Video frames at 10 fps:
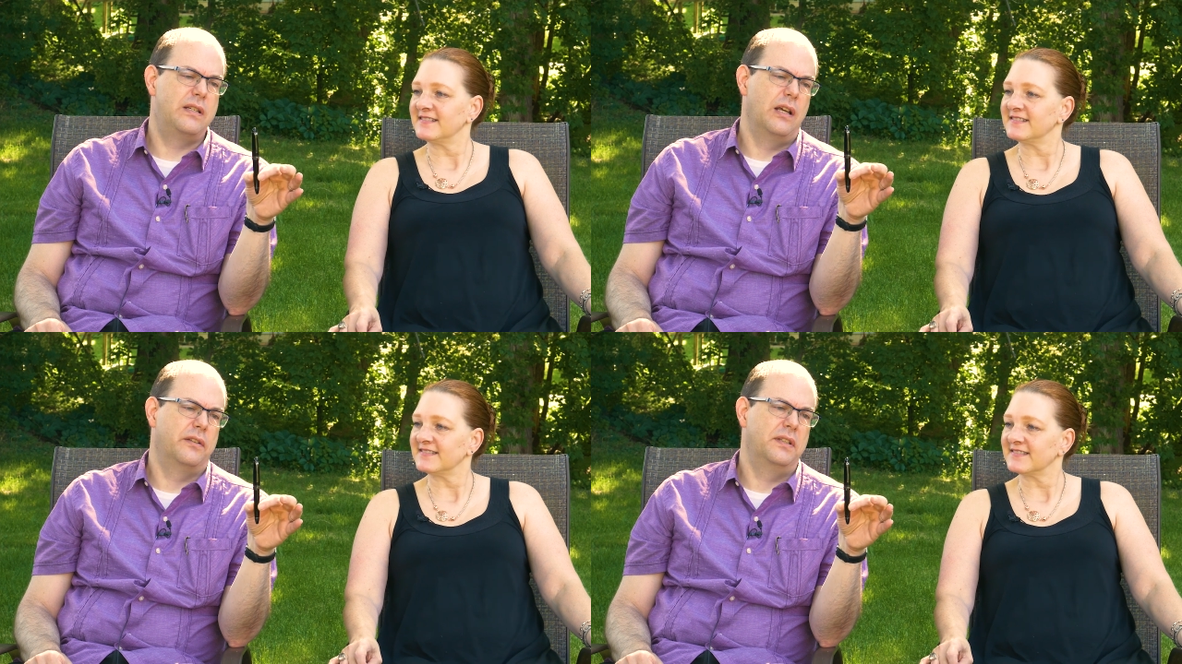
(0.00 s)

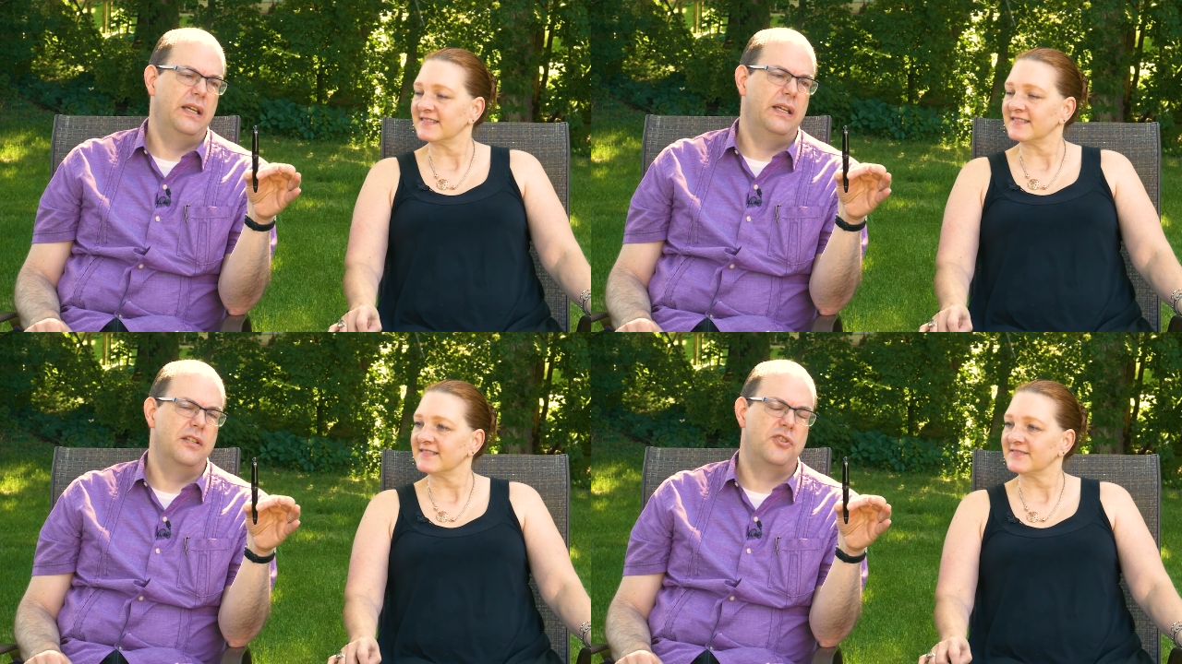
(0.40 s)
Speaker 1: stealthy.
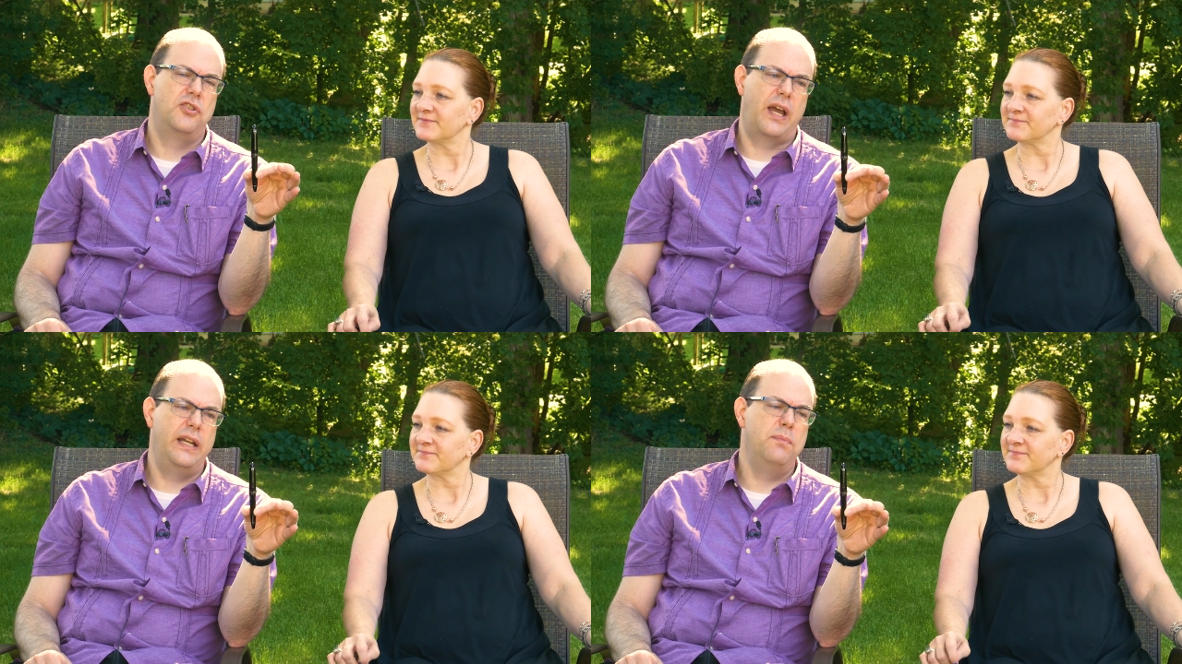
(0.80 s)
It is
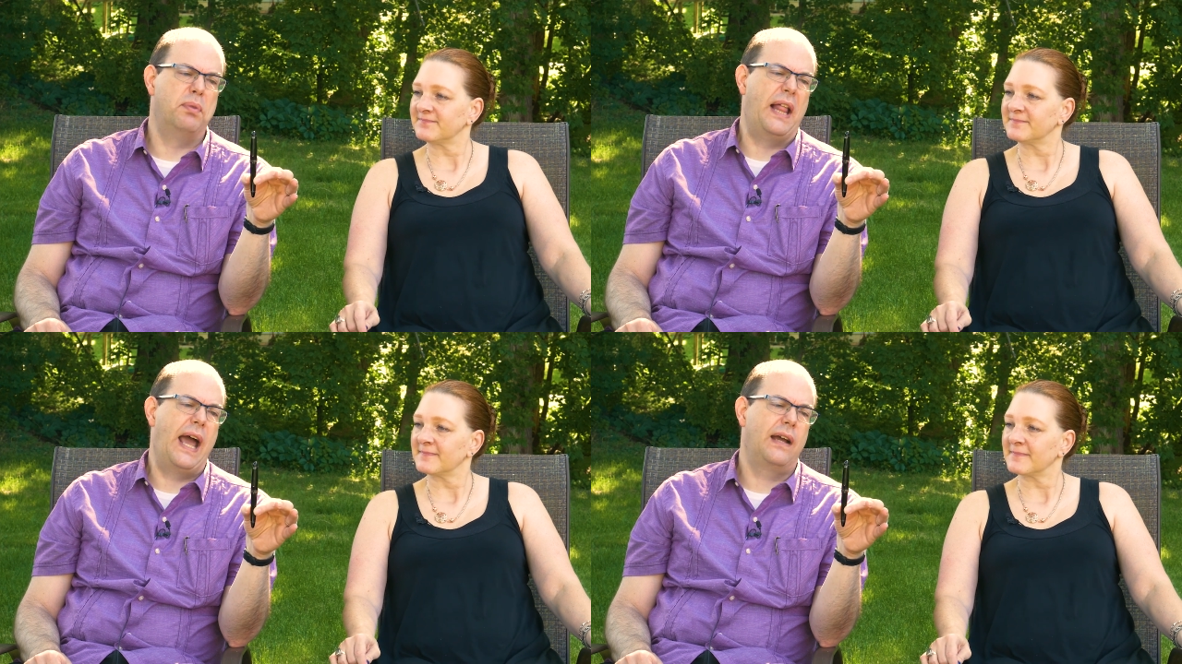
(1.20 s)
shiny
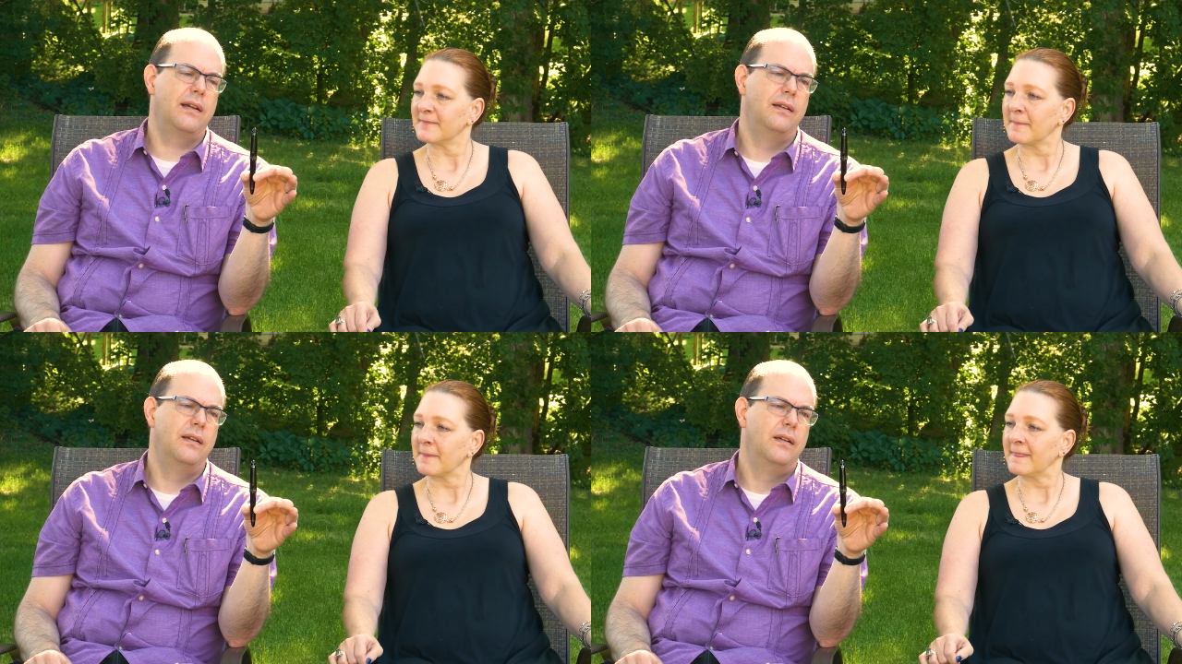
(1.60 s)

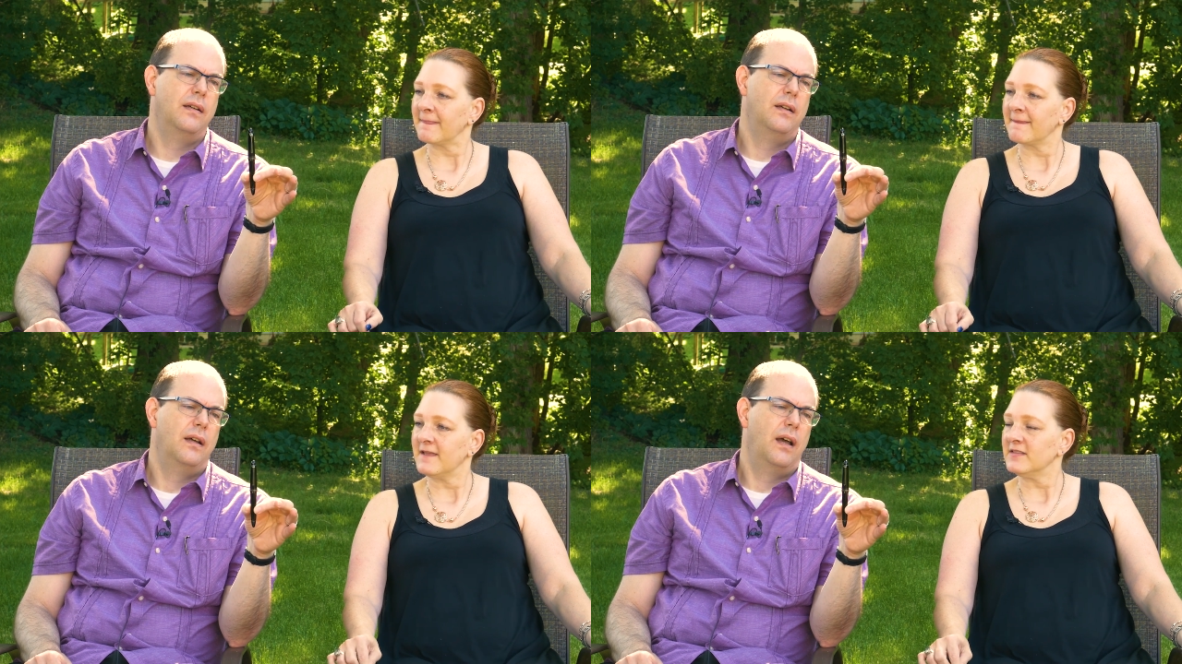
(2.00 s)
black.
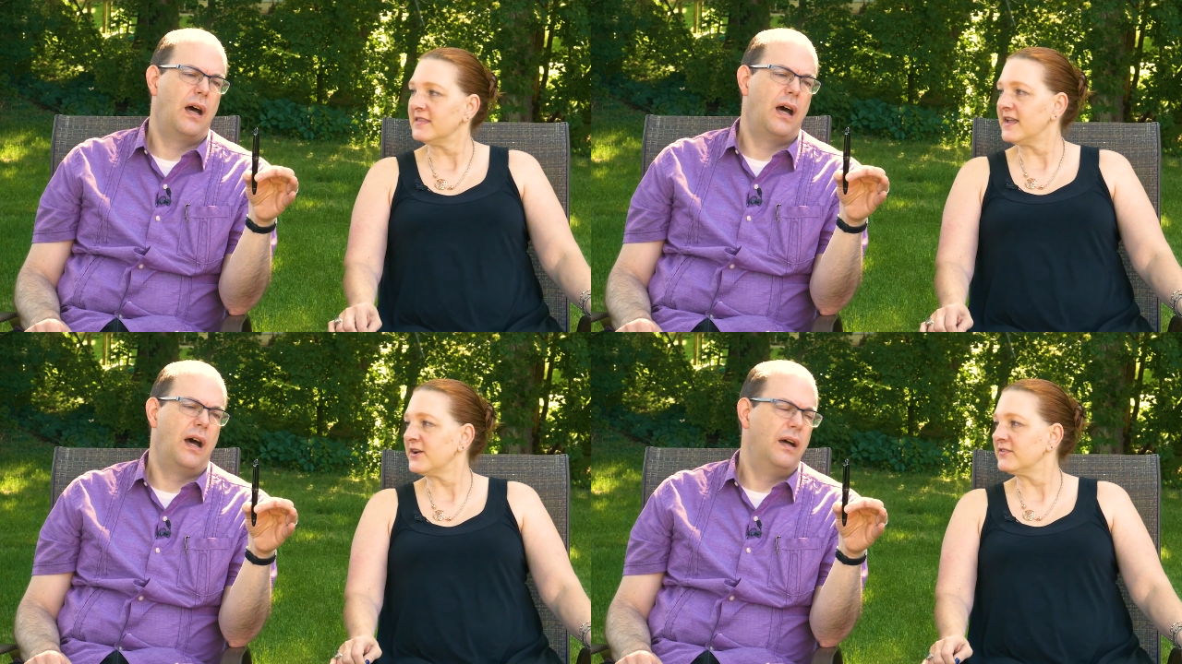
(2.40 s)

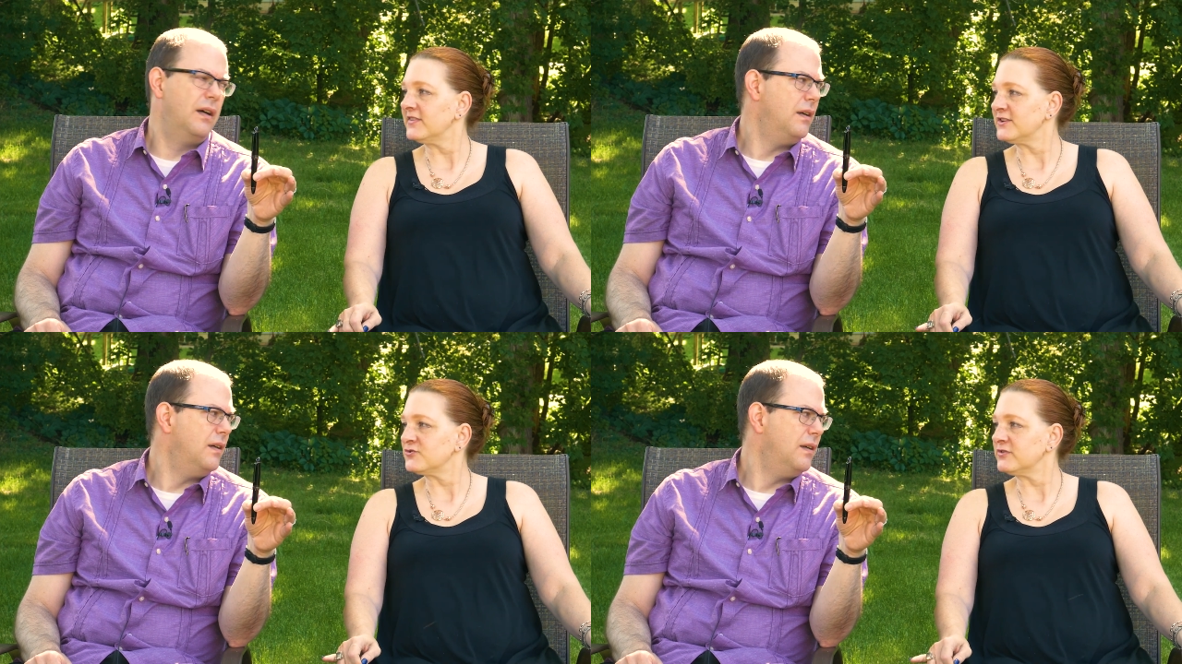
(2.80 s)
Speaker 2: Like uh,
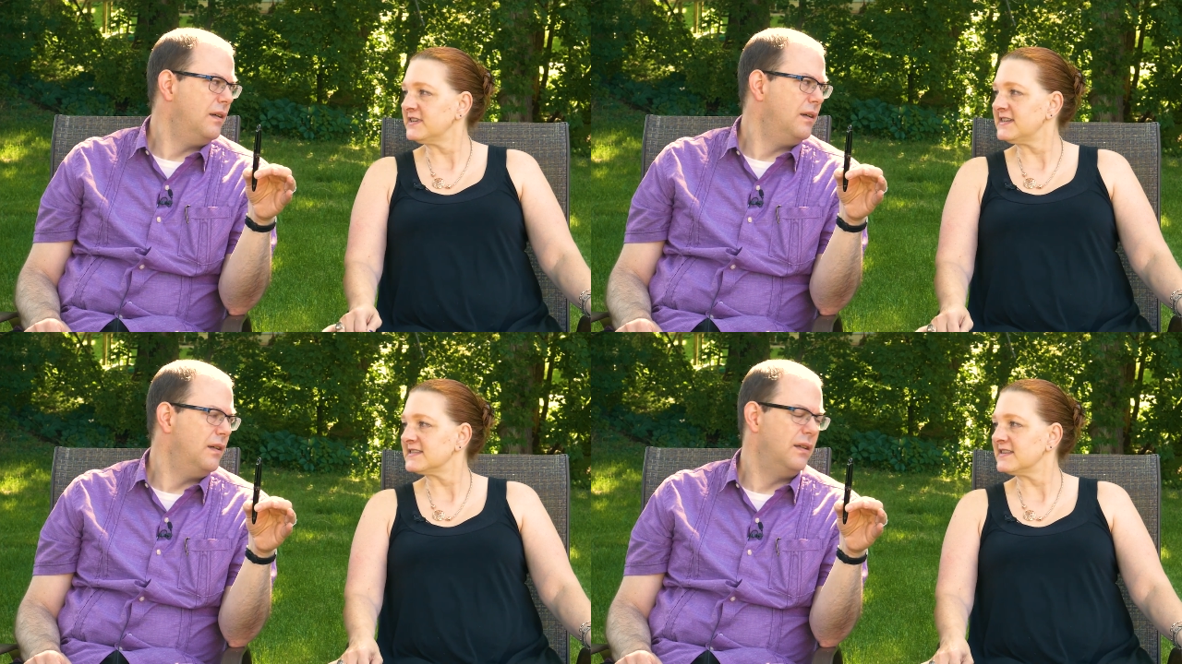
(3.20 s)
like
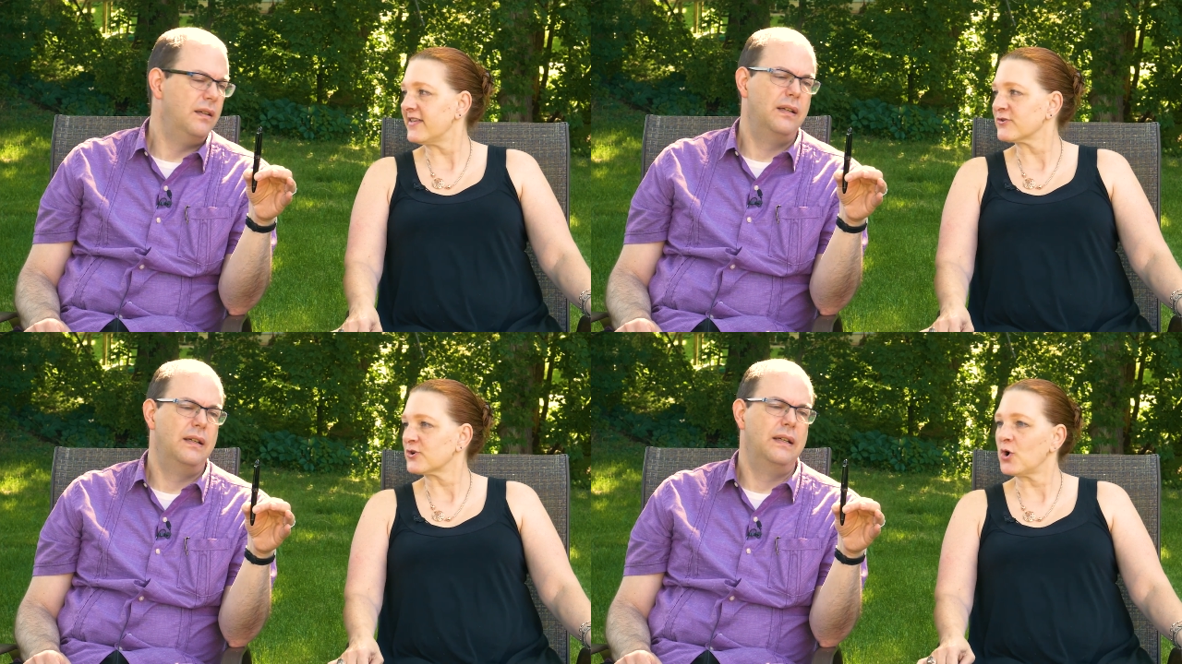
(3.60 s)
Trinity's leather